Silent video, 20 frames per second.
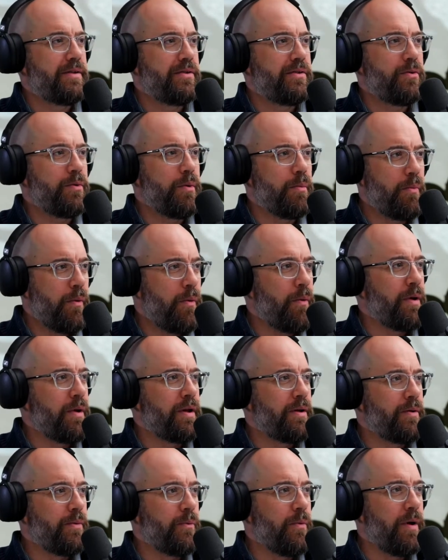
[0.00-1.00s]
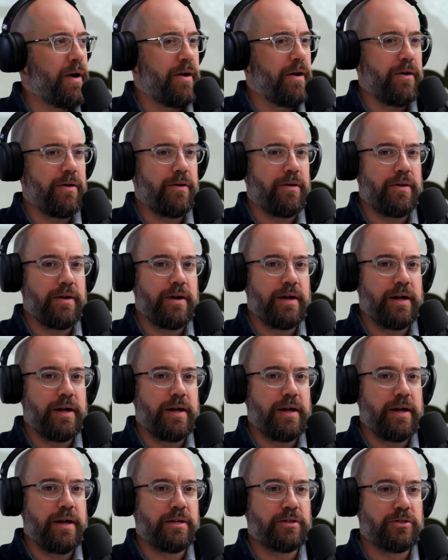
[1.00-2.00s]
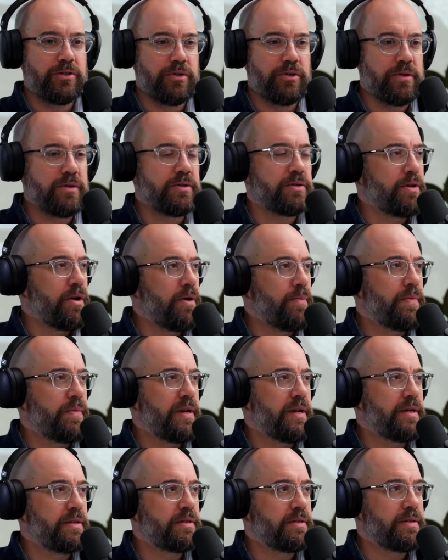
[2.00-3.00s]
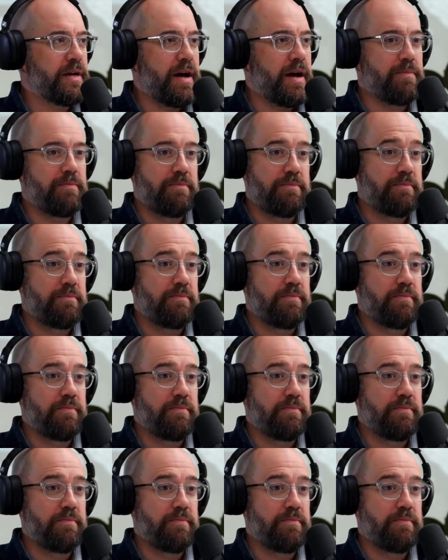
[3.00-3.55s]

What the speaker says: to a point where insurance companies stop